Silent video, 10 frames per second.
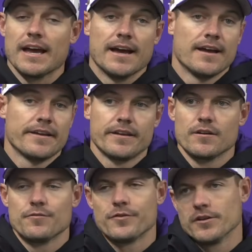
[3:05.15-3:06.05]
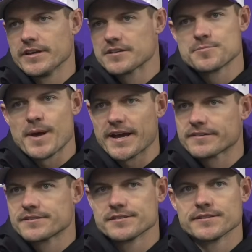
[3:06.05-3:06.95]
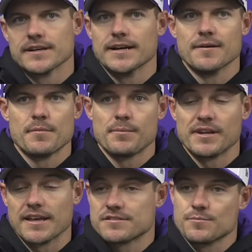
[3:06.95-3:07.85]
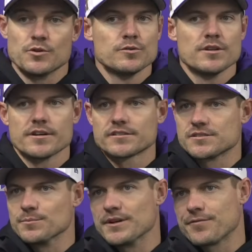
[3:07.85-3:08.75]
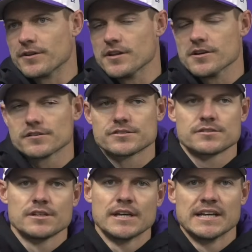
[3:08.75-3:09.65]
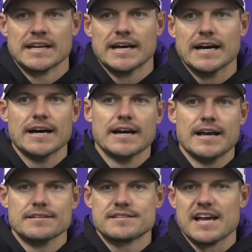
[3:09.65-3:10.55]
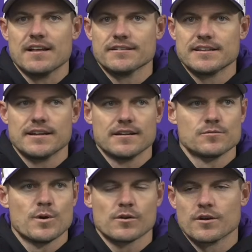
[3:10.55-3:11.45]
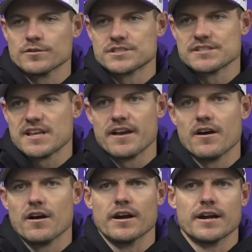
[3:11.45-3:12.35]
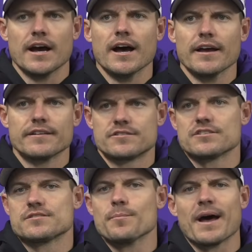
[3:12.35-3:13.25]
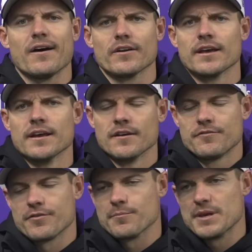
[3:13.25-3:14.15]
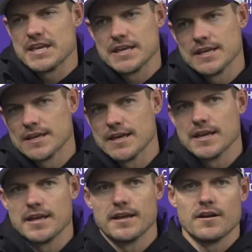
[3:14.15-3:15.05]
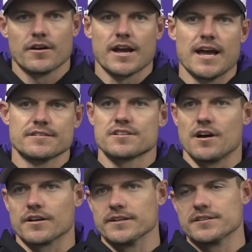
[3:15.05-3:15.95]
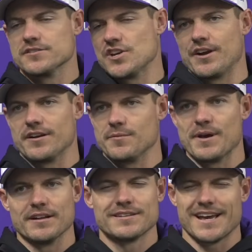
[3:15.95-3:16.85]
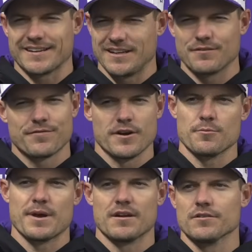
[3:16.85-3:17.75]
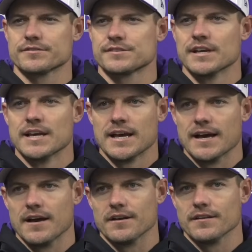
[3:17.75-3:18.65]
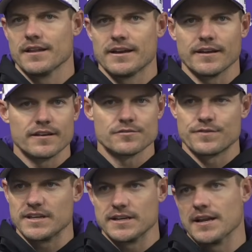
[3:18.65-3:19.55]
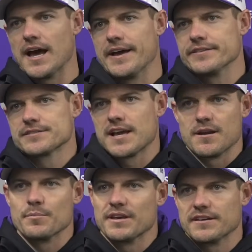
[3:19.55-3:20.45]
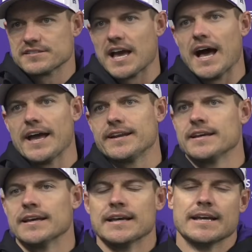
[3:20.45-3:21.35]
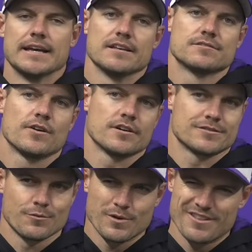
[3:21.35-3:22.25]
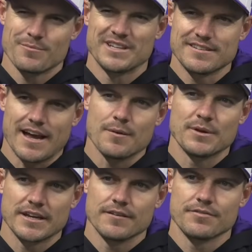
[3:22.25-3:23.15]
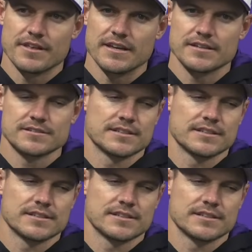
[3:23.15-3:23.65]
Yeah, you know, fully expect maybe to get some new looks, some different looks, as talented and as well coached as they are. It's just about, for me and our guys talking to Jaren about technique fundamentals, letting his feet and eyes kind of be his guide as far as the rhythm and timing of things.